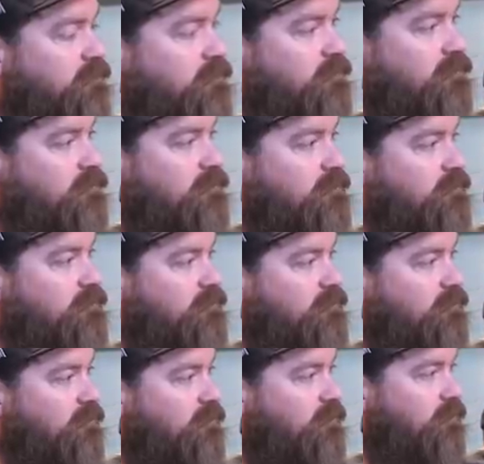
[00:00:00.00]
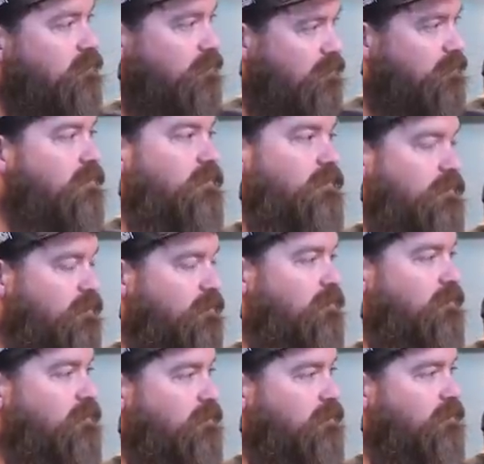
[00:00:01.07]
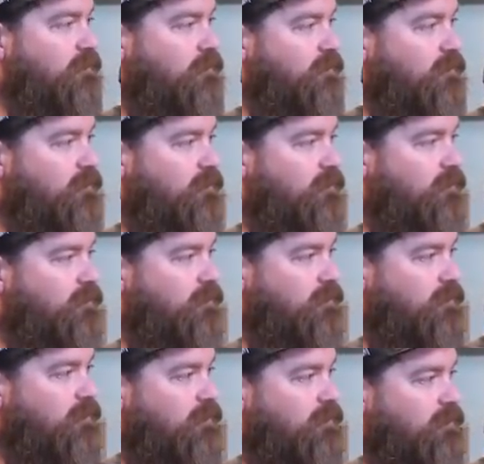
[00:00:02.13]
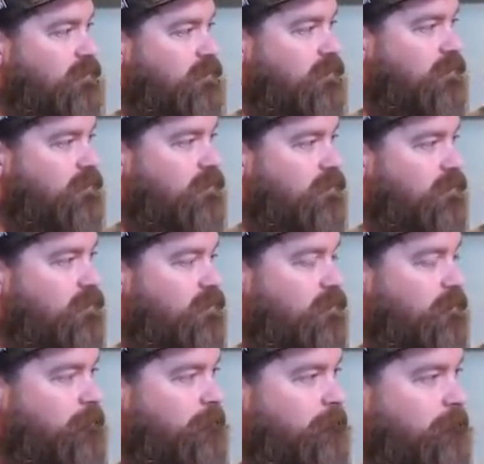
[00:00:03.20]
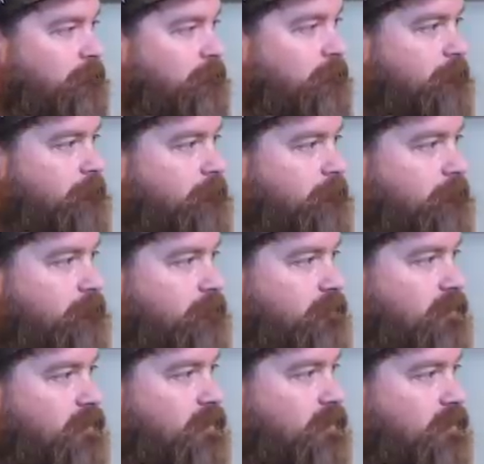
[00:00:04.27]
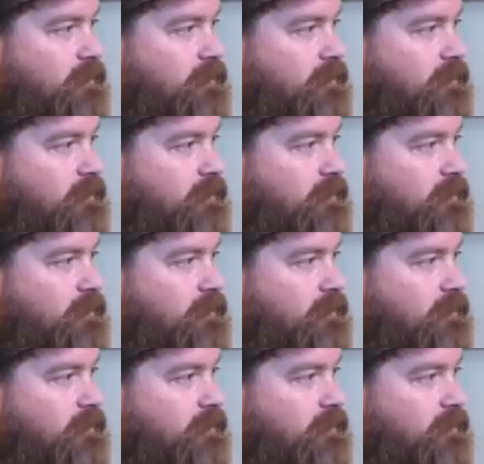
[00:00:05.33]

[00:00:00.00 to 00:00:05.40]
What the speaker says: This person isn't speaking.